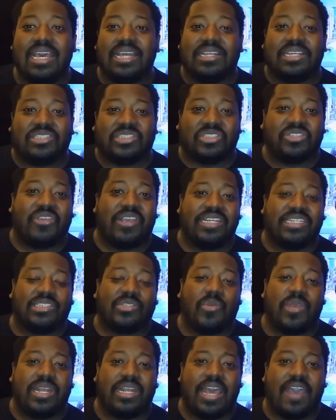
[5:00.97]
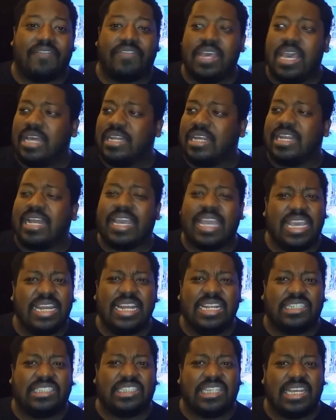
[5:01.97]
This is crazy. So he left. They're like, he
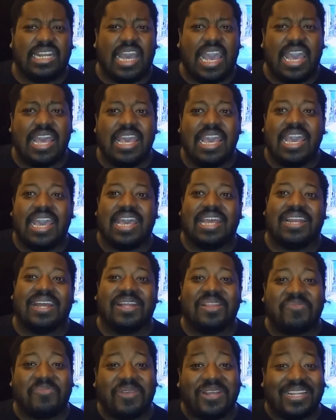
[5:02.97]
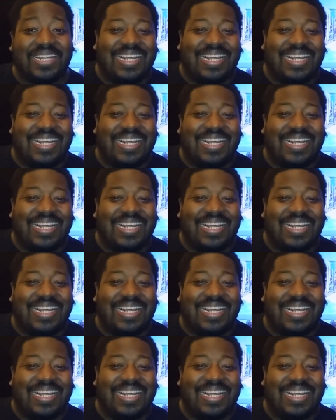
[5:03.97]
didn't see that. And the other brother